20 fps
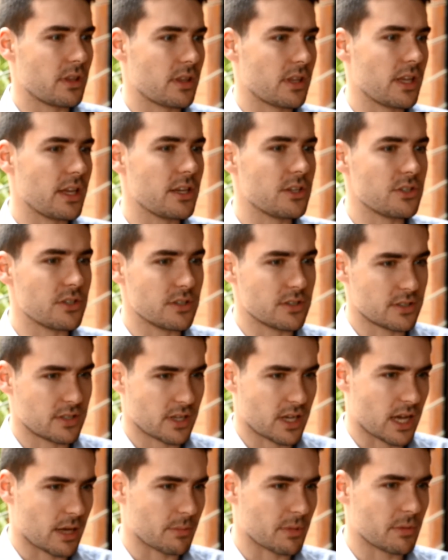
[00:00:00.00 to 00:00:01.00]
issues that
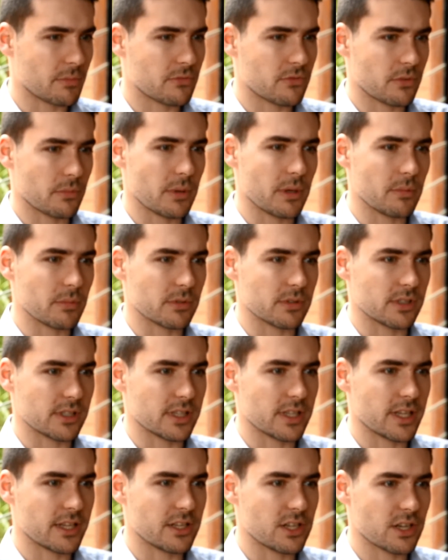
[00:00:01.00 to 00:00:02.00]
come up for people in
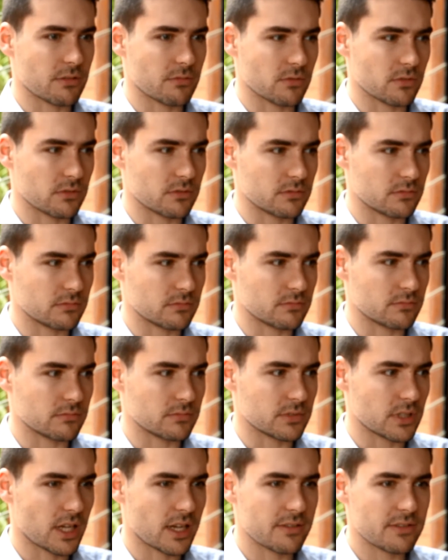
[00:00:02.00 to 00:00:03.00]
their general
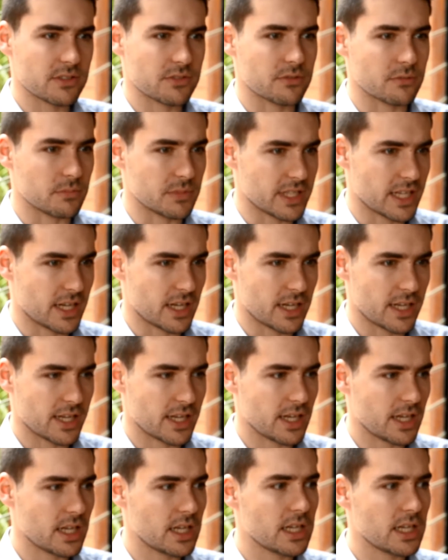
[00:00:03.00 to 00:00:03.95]
lives from day to day,